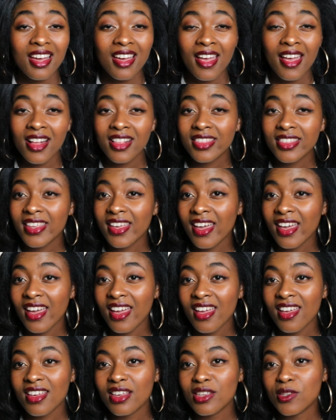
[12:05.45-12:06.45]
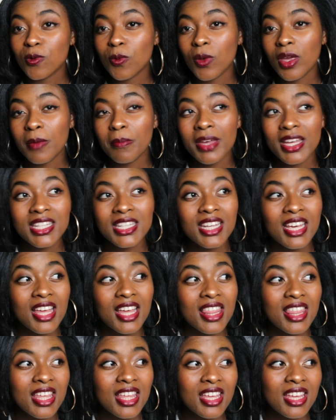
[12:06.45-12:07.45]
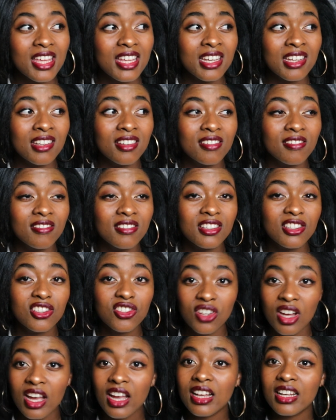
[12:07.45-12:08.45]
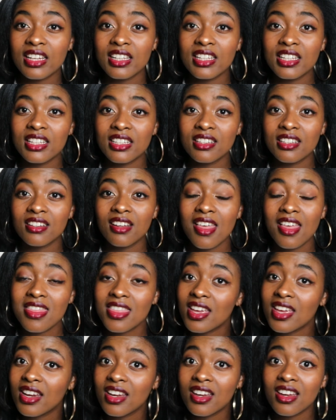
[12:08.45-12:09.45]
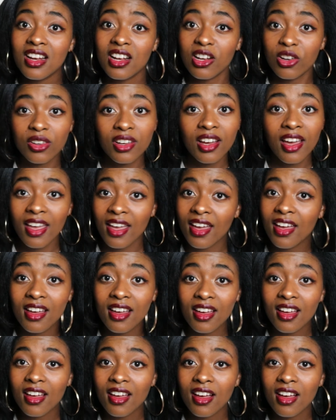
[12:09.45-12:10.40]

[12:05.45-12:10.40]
Healthy hair is way better than struggling thin long hair.